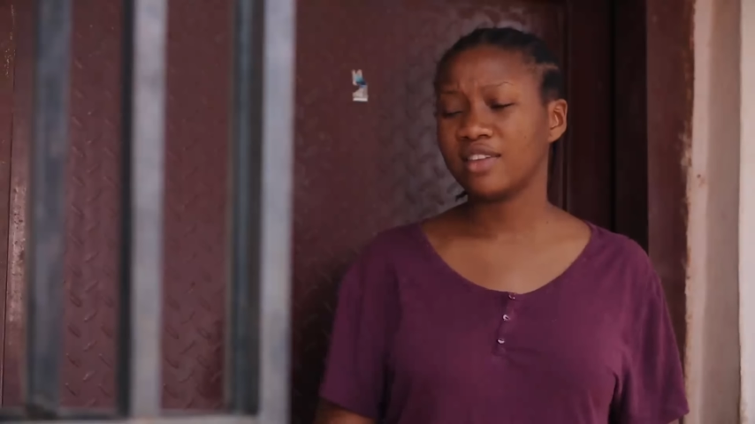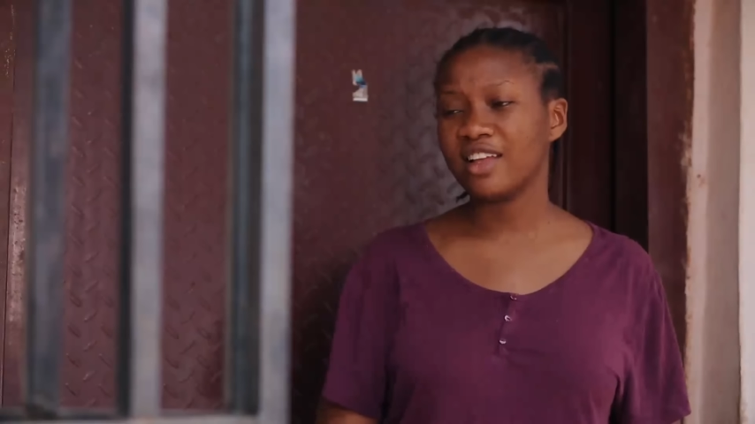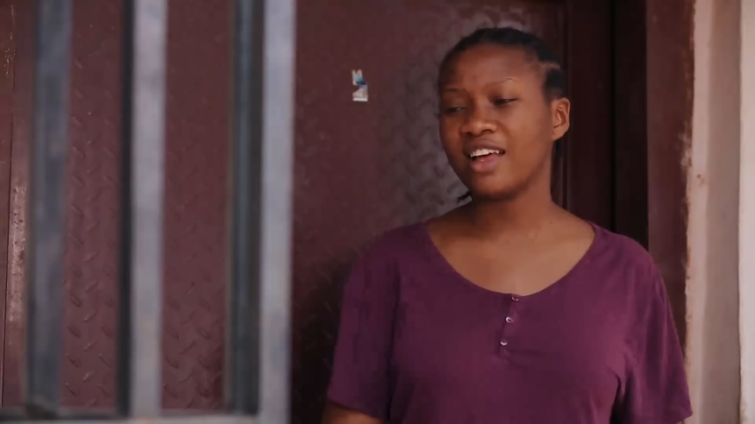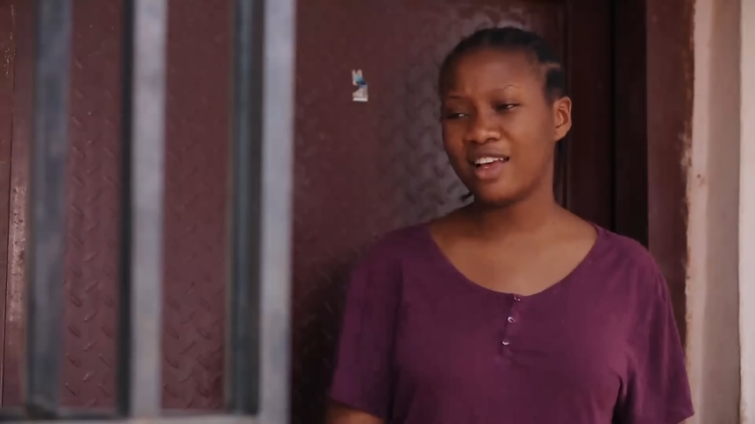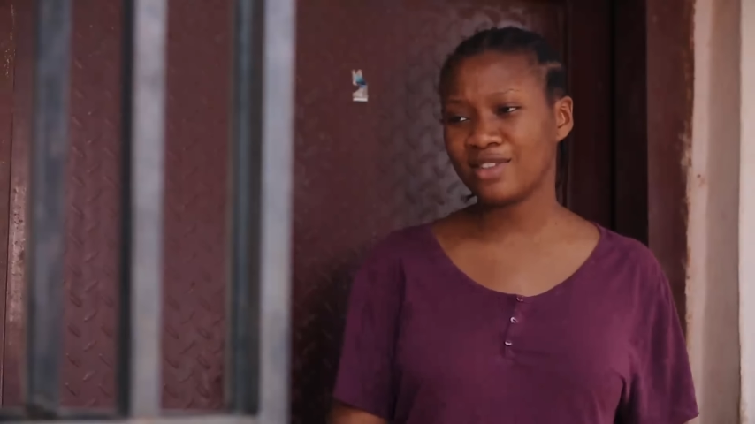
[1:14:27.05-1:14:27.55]

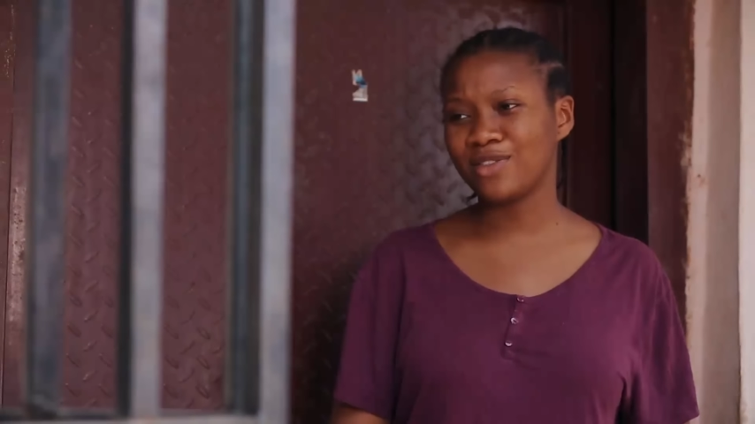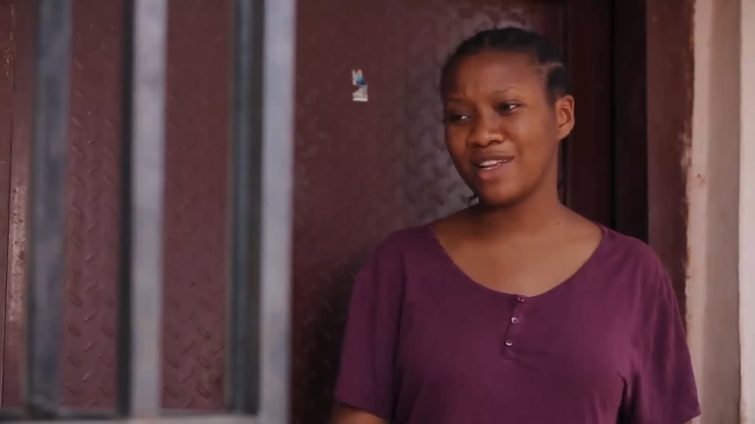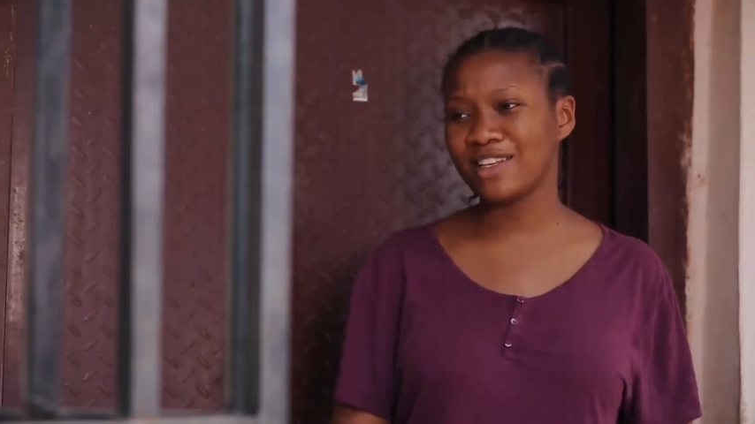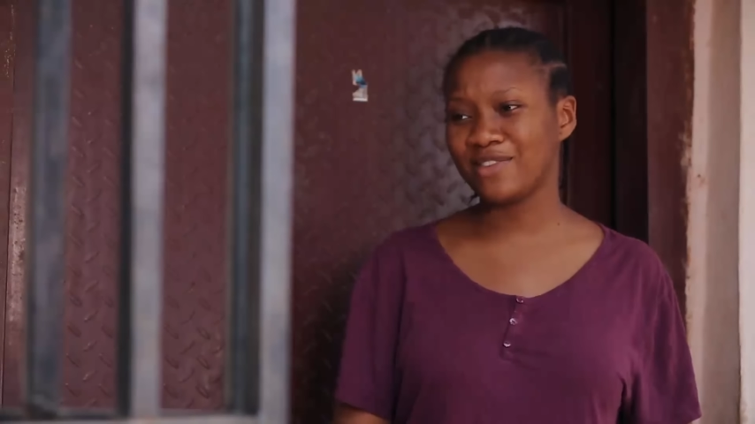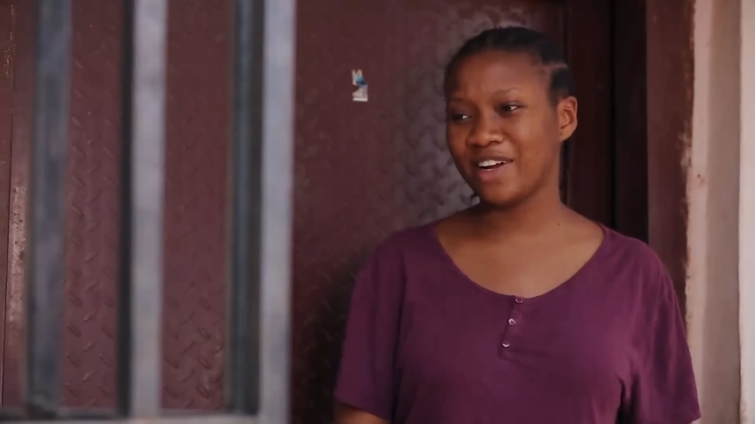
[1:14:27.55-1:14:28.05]

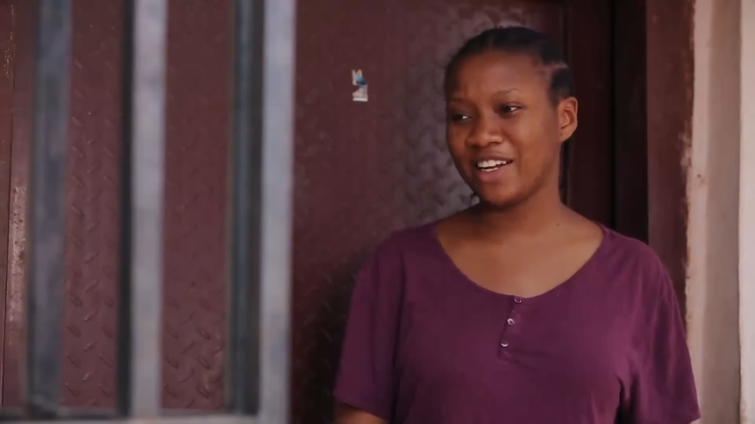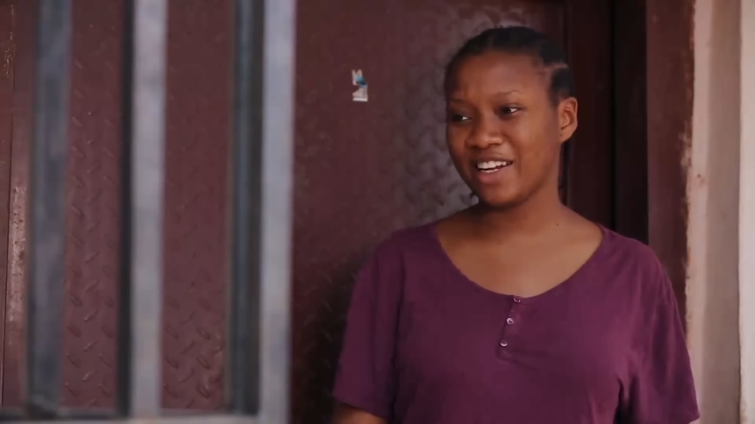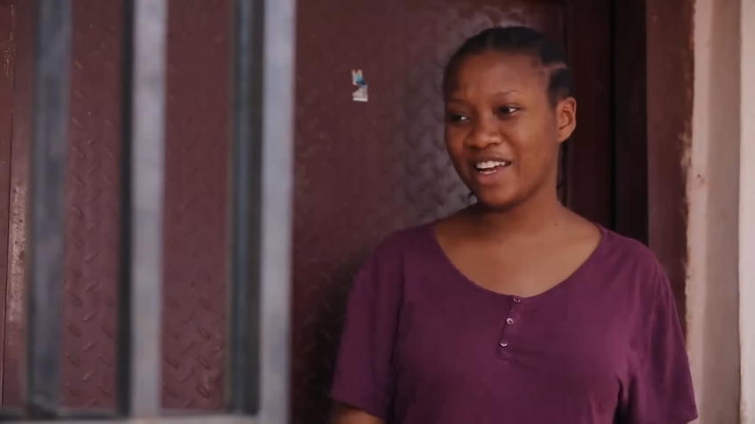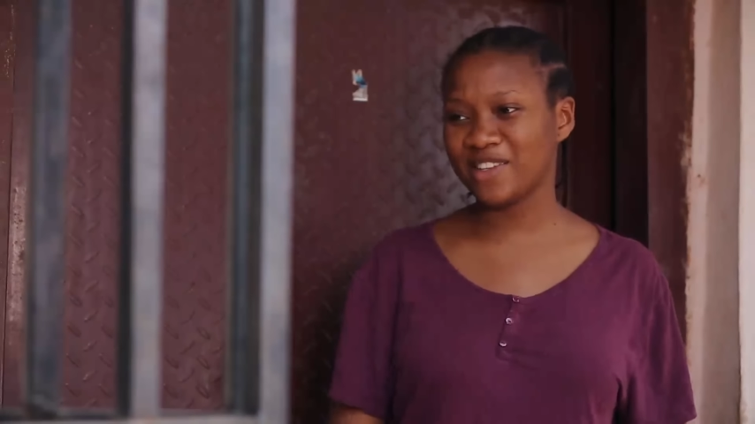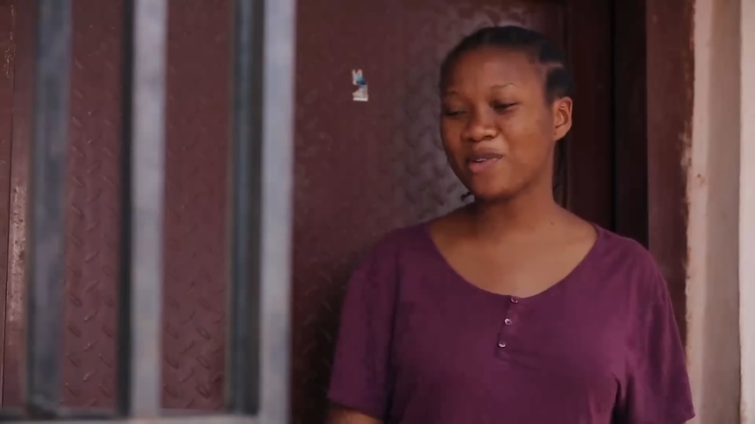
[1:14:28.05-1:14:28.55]
That's very
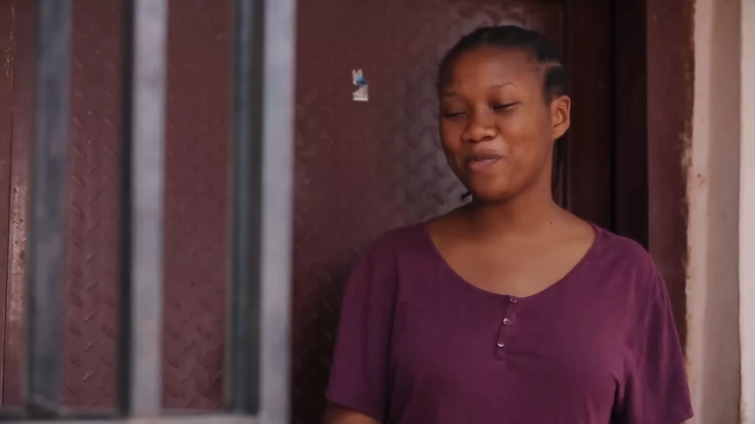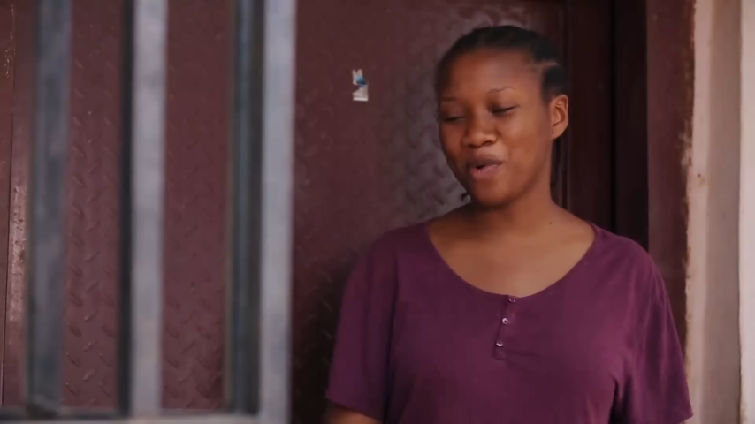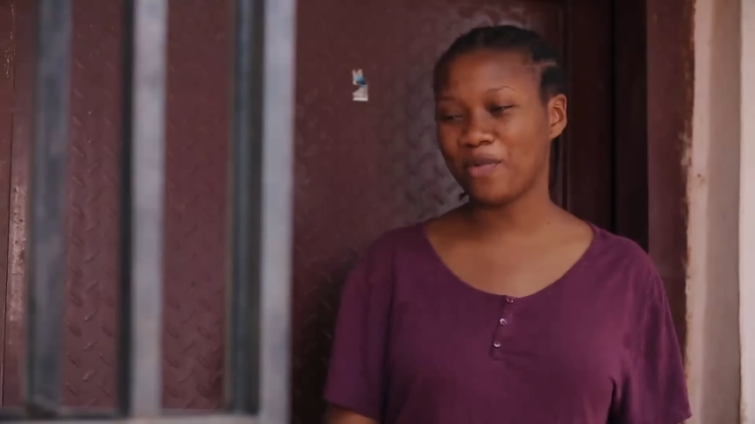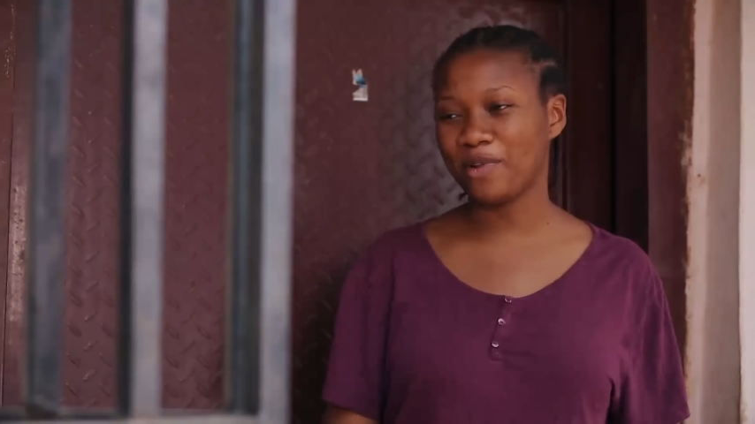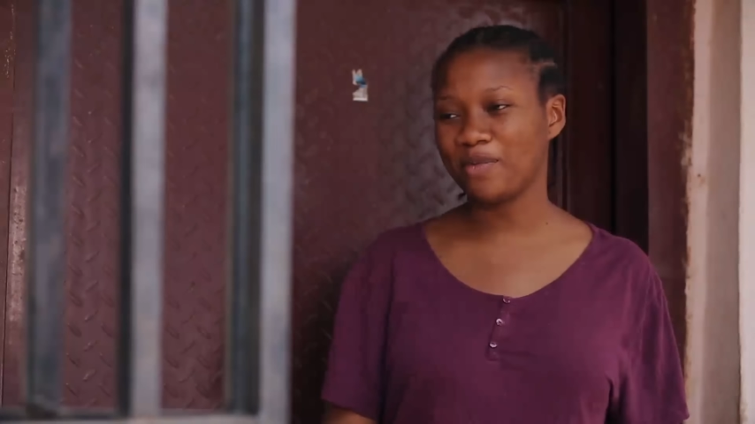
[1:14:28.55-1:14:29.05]
nice, no
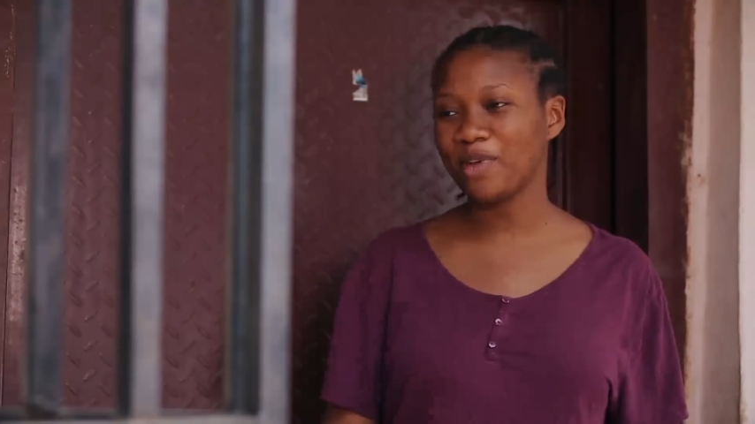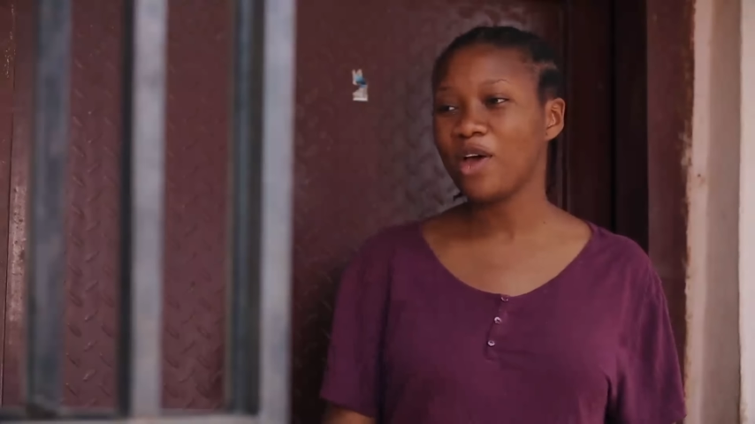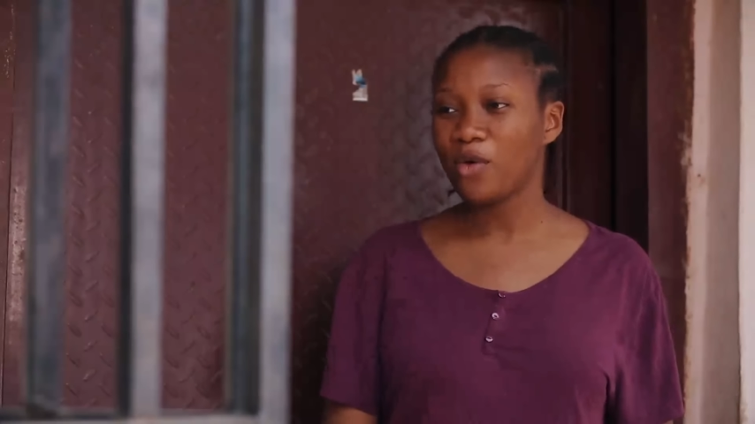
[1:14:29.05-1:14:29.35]
problem.